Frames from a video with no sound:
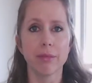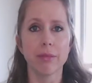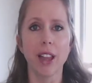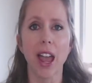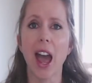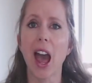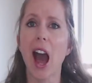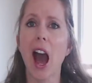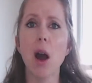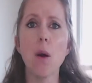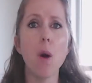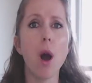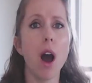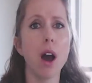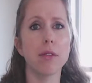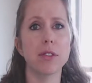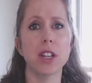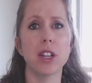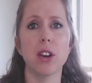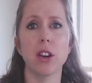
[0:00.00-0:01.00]
How
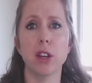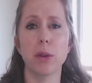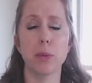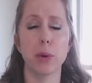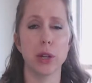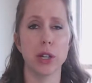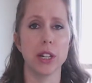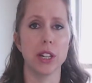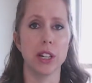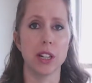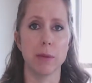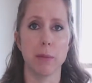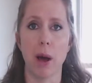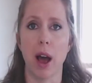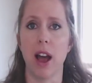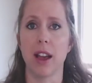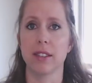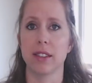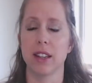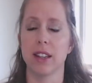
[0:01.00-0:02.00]
often are you putting in
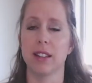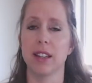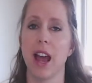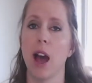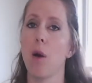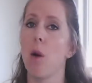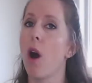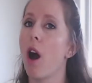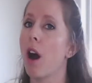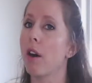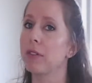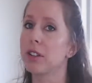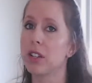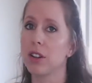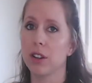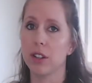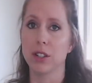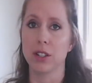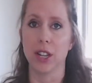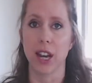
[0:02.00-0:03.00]
deposits? How often are
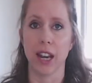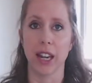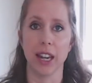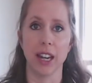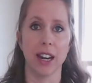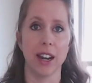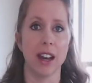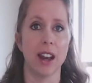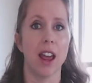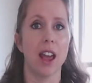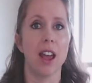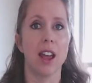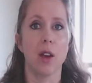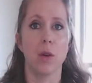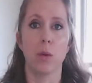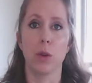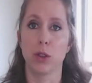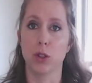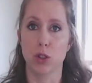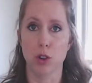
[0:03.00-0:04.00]
you taking
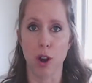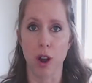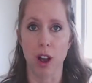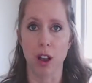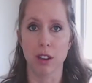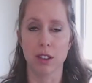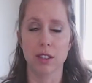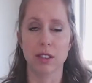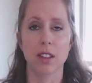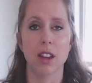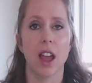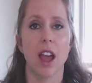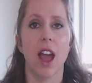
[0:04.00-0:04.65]
withdrawals?